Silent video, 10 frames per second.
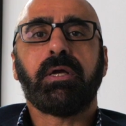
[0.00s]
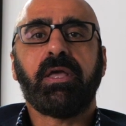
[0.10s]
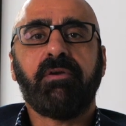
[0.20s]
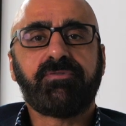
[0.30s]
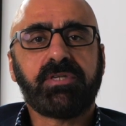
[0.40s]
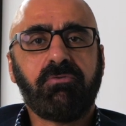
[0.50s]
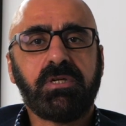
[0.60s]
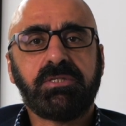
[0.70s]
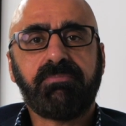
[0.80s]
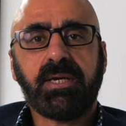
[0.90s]
If
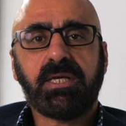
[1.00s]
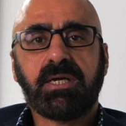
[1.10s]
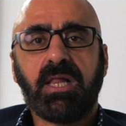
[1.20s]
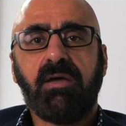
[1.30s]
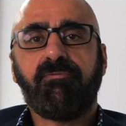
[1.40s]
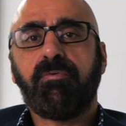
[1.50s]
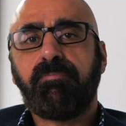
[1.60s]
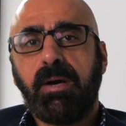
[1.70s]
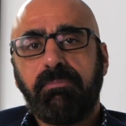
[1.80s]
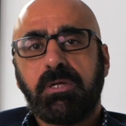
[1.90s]
someone is making a claim for
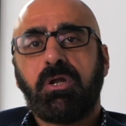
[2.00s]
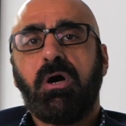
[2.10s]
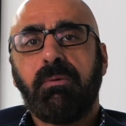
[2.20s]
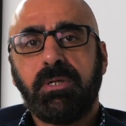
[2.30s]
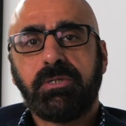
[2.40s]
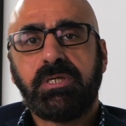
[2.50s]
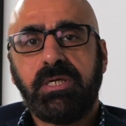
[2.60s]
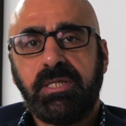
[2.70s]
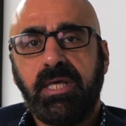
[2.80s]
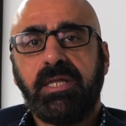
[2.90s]
public
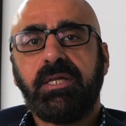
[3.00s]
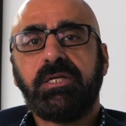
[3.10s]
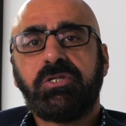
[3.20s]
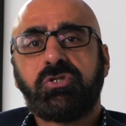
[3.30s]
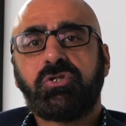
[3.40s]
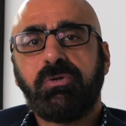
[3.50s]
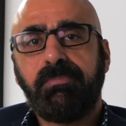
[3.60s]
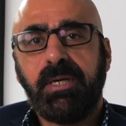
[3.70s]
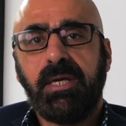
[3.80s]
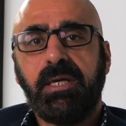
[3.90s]
liability, there needs to
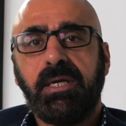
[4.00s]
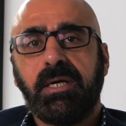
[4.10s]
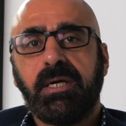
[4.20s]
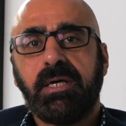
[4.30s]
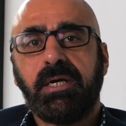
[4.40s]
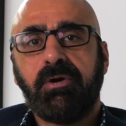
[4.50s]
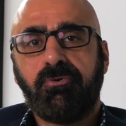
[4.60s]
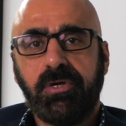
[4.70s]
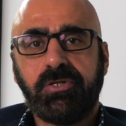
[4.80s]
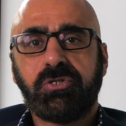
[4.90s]
be a
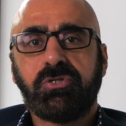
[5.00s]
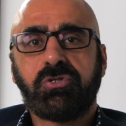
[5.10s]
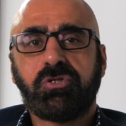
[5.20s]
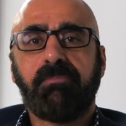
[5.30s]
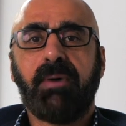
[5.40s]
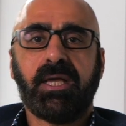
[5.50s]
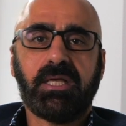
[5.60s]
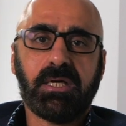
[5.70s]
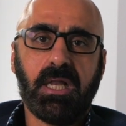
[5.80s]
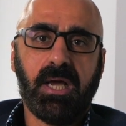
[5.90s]
reason to
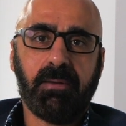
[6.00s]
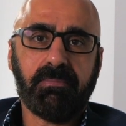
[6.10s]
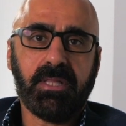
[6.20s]
make a claim.